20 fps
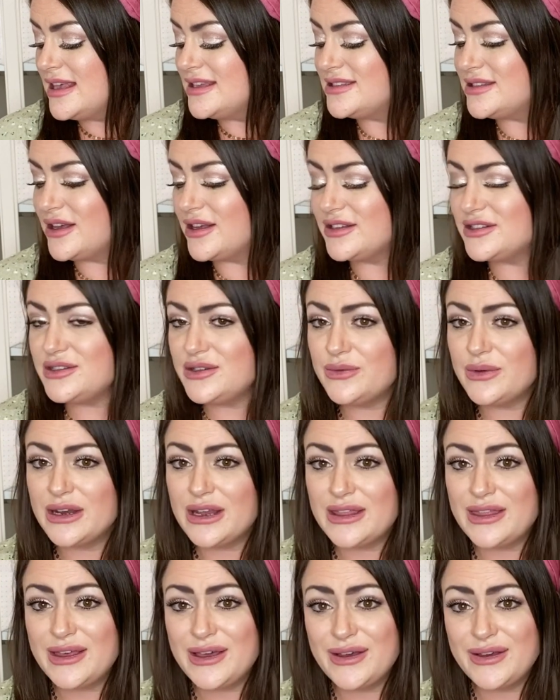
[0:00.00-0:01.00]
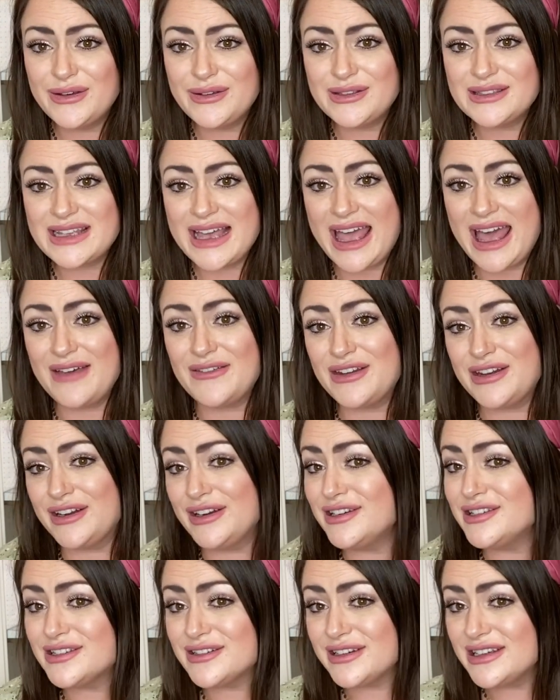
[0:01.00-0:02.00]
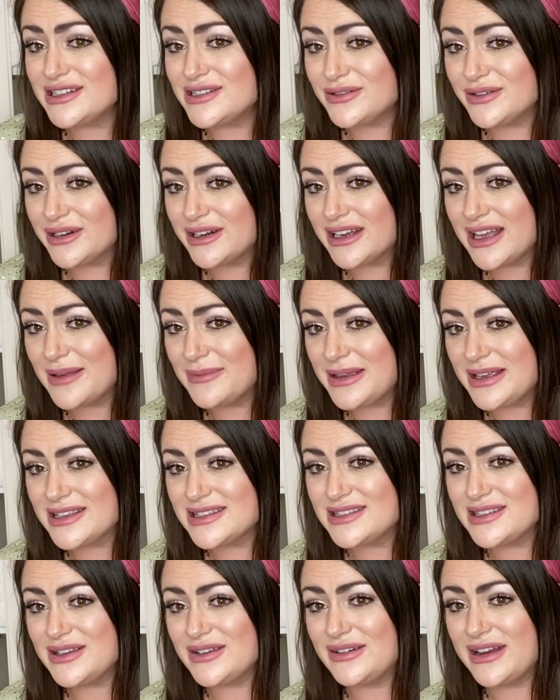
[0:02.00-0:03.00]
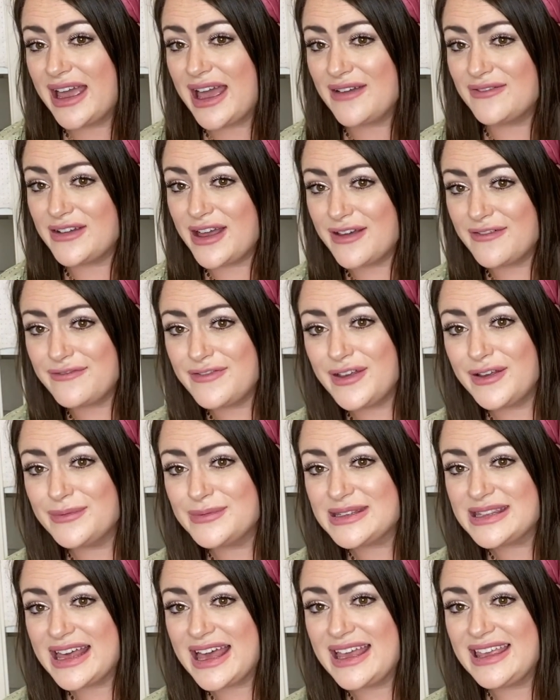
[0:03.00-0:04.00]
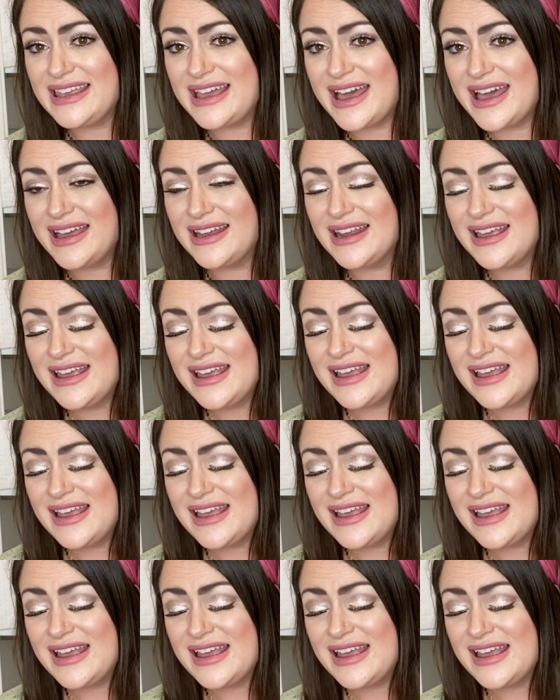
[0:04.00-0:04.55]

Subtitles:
So I'll do one of those. I have a nursery tour coming soon. I have not filmed that yet.